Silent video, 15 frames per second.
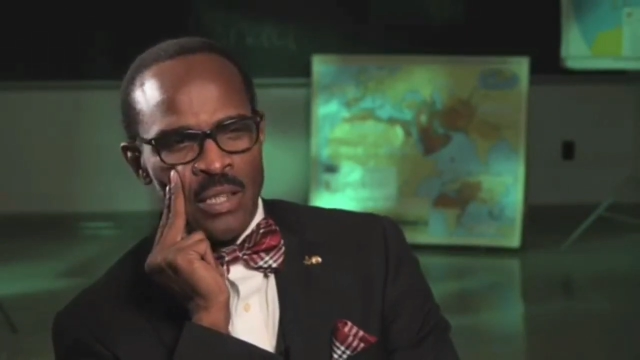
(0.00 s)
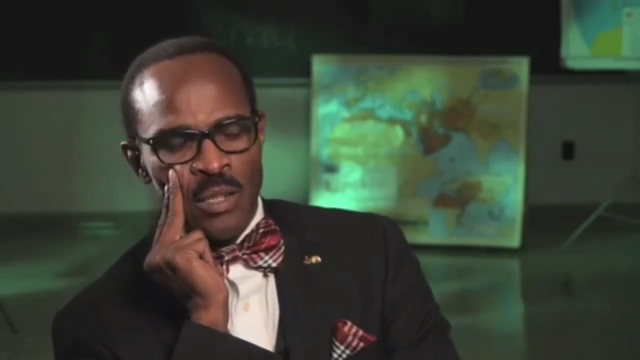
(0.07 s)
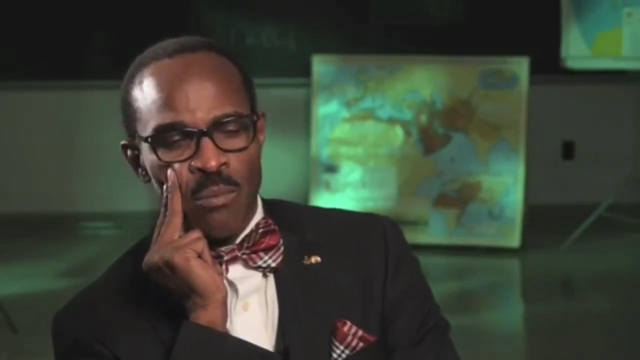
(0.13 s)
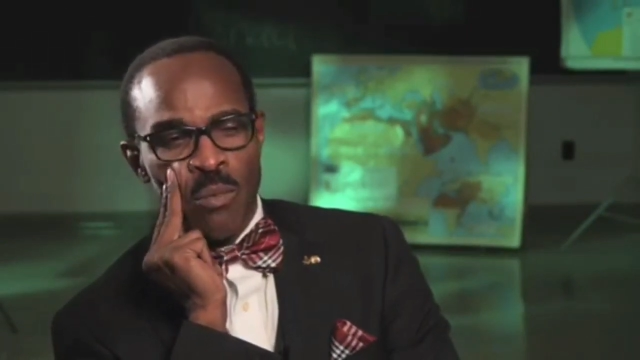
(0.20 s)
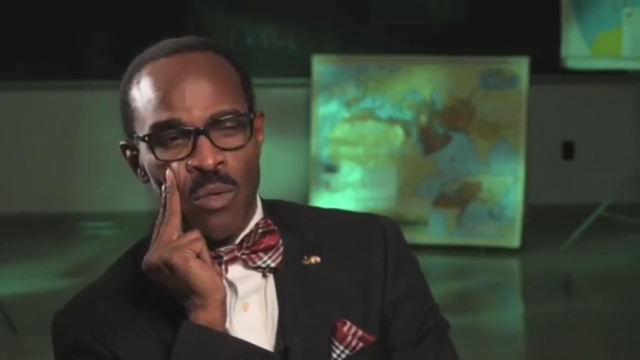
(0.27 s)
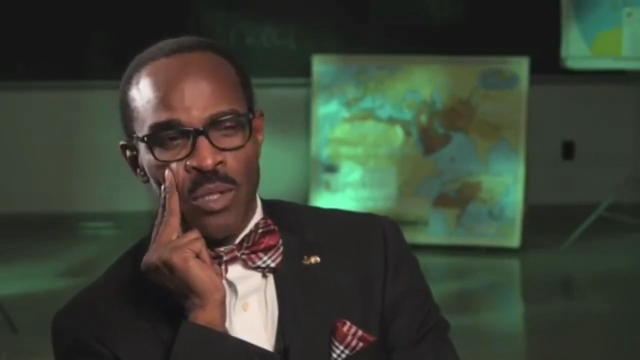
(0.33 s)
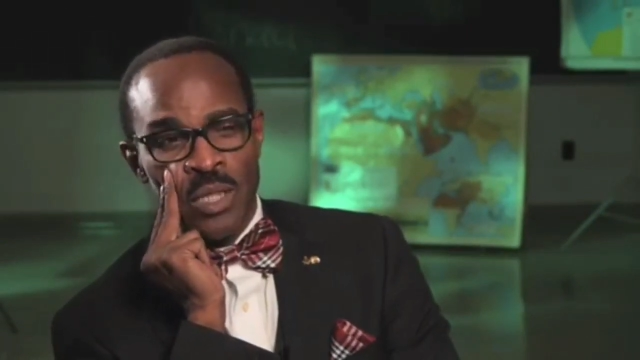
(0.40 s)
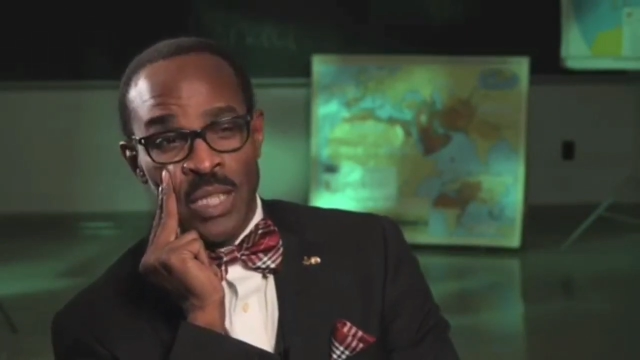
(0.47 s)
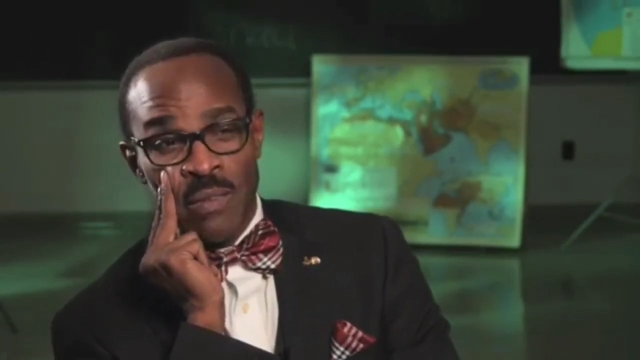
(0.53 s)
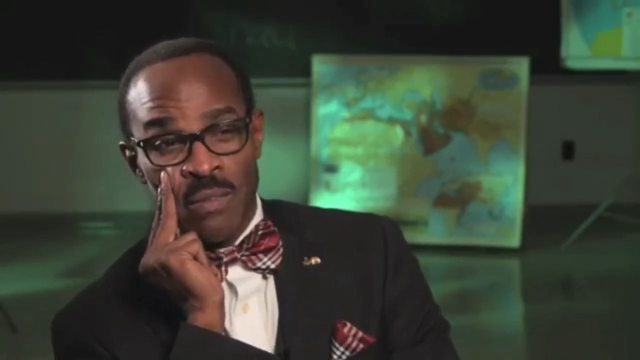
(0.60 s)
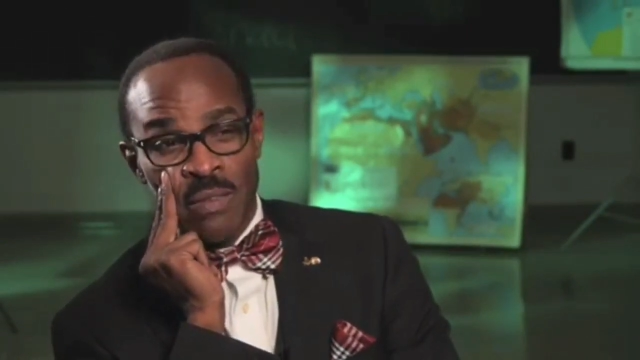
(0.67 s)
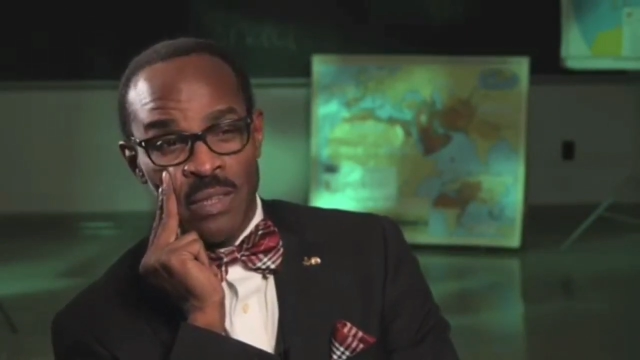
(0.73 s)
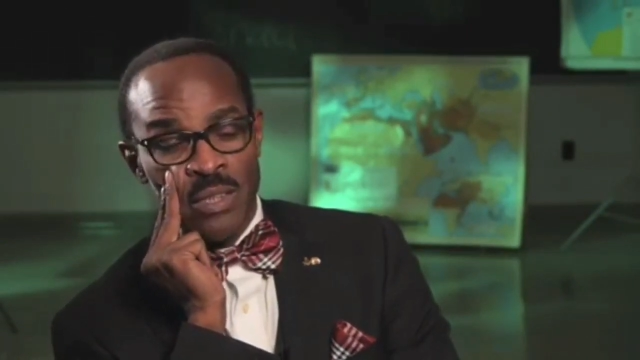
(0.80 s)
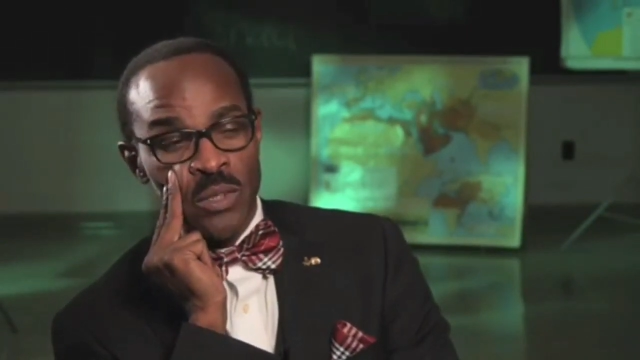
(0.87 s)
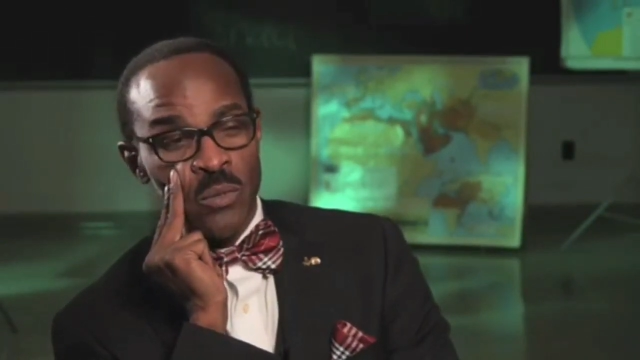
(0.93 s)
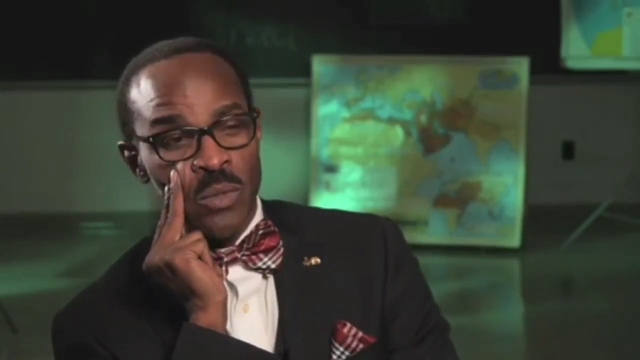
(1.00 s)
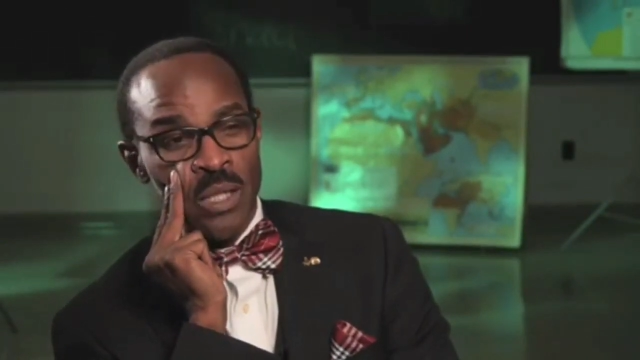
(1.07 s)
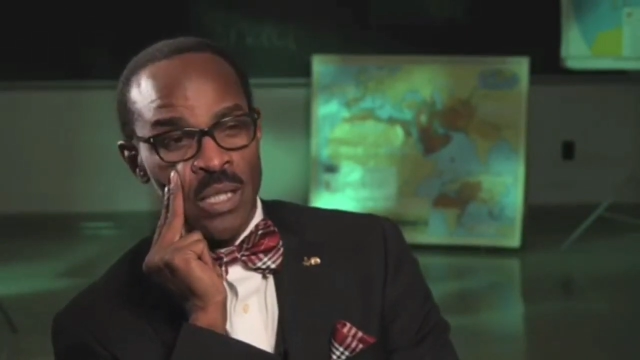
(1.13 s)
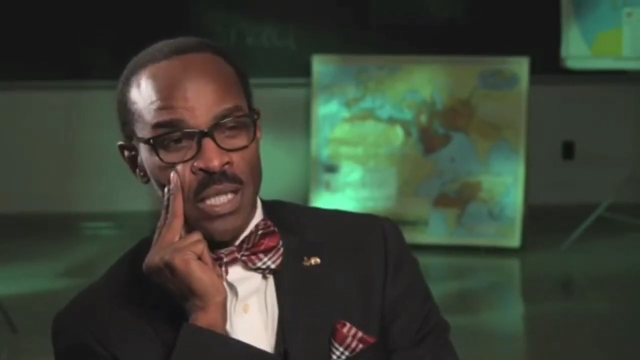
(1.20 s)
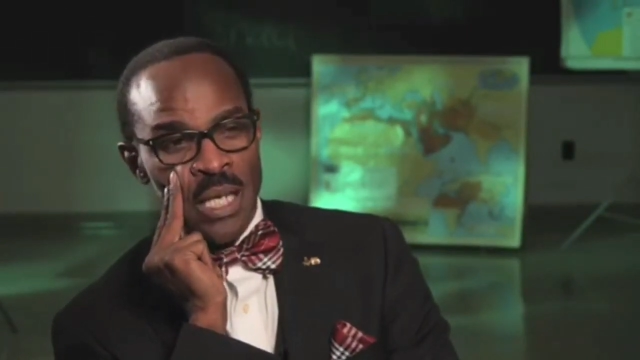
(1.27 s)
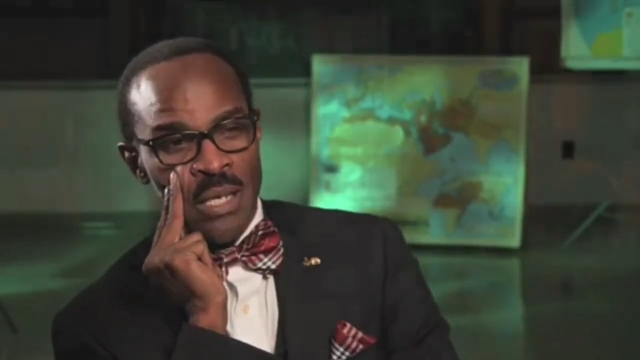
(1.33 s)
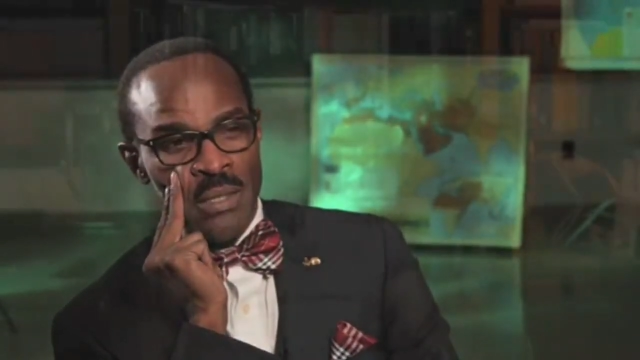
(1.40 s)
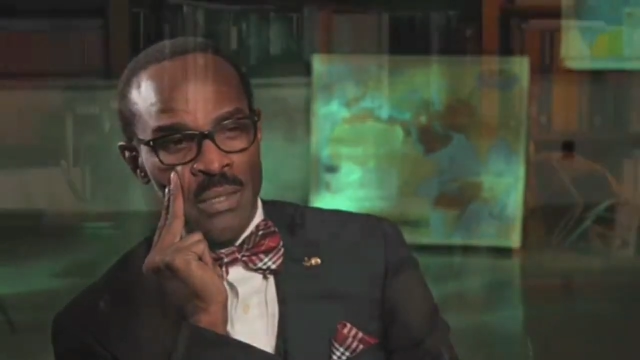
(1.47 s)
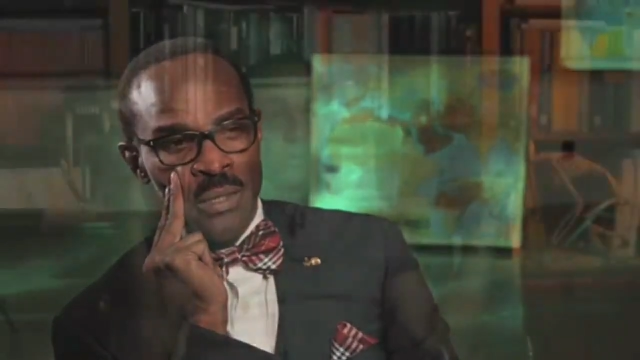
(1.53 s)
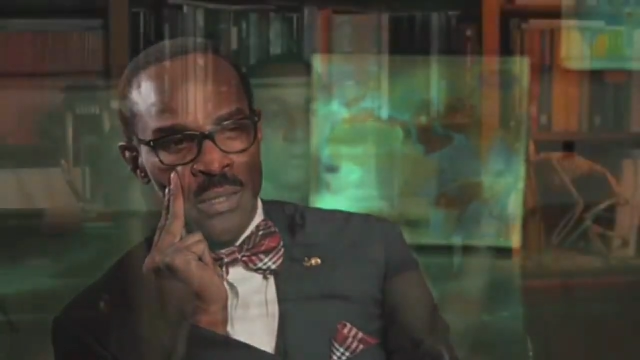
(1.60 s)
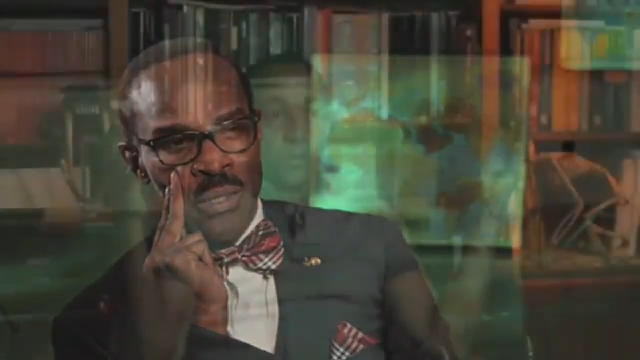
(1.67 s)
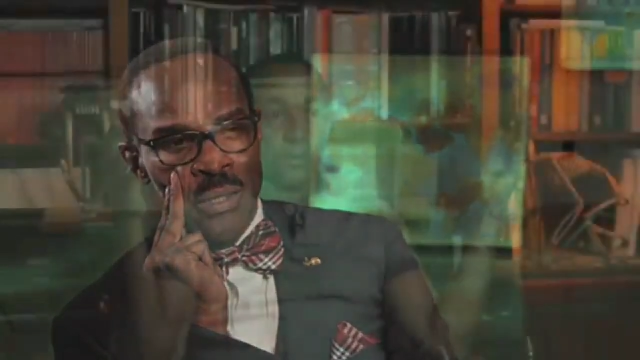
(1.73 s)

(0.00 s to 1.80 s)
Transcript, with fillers: the more differences you will encounter.